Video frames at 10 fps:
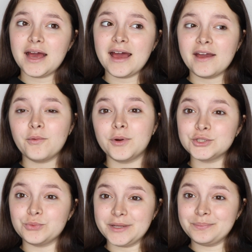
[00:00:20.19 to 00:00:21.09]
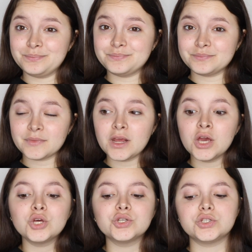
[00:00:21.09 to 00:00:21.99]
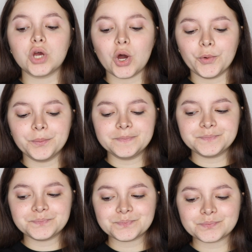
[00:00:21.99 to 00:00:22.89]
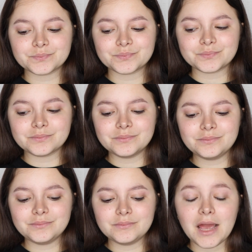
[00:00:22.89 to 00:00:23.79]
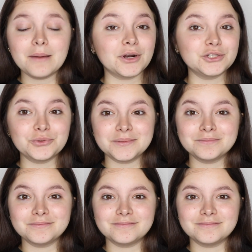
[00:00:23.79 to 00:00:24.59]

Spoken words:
I want to do it. So I'm gonna do it